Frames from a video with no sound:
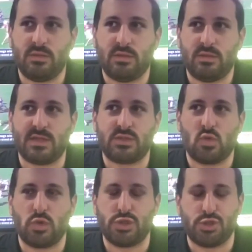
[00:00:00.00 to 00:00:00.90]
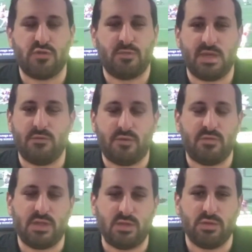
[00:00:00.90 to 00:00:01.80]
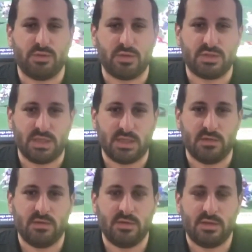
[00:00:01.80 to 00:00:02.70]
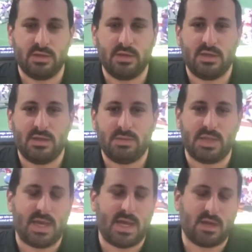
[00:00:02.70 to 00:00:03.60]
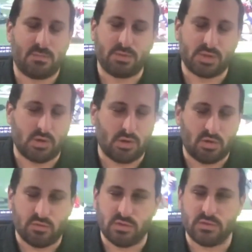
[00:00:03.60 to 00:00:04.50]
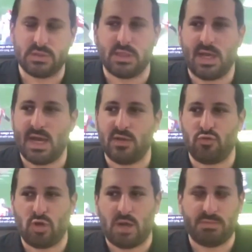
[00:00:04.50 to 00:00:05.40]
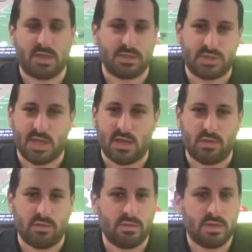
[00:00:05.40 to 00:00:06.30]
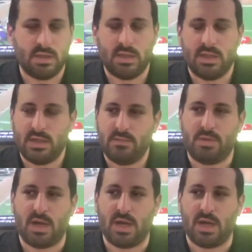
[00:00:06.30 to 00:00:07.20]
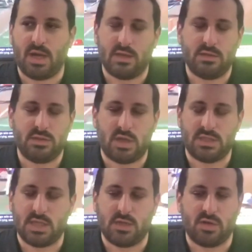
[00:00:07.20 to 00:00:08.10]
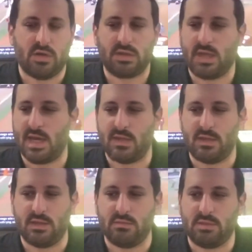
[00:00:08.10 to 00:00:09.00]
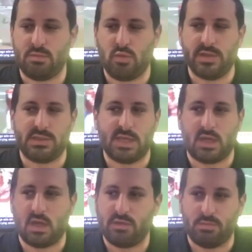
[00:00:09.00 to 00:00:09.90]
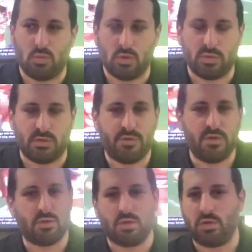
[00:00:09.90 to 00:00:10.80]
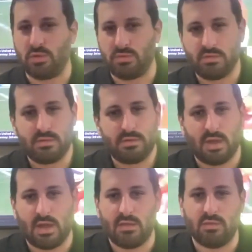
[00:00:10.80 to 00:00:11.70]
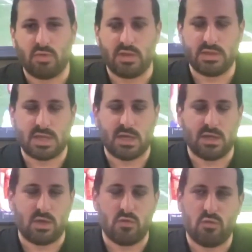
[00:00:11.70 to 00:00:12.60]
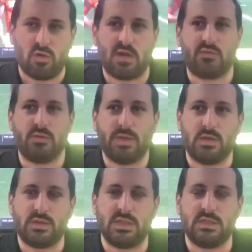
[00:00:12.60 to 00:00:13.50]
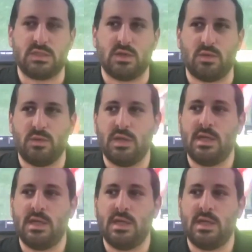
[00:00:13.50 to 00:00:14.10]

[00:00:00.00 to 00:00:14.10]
that score should have been 52-13, but they had a couple turnovers and they had a drop touchdown by Jonte Cook. They had the points taken off the board with the field goal where they decided to go for it after the penalty. So